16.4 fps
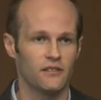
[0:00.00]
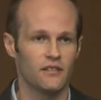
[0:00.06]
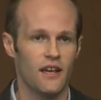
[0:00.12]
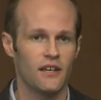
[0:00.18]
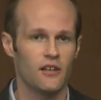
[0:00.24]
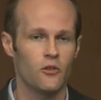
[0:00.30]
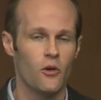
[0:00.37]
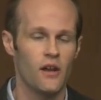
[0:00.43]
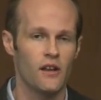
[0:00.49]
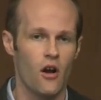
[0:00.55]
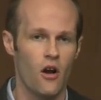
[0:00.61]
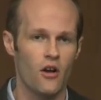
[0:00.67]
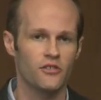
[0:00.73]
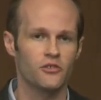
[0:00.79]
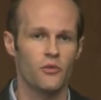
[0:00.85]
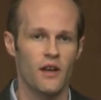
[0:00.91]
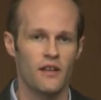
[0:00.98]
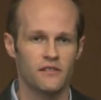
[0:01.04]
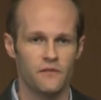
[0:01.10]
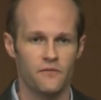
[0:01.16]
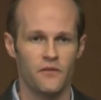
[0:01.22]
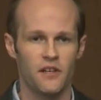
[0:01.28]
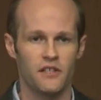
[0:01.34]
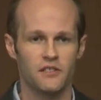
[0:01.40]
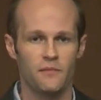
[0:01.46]
Litecoin also has a
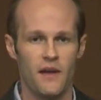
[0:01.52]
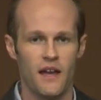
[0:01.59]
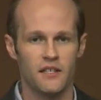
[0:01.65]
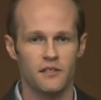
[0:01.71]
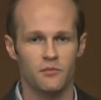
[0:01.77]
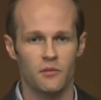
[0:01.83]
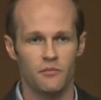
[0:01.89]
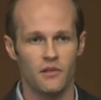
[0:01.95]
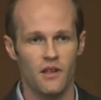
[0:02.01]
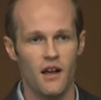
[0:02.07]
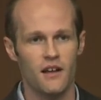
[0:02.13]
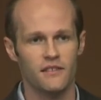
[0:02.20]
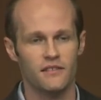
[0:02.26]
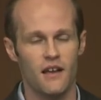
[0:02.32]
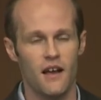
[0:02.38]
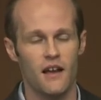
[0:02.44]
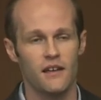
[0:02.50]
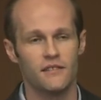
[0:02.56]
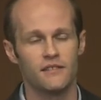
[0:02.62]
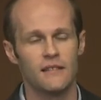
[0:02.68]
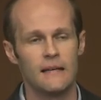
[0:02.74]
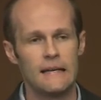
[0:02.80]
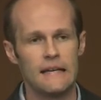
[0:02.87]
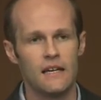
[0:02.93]
fixed maximum block size,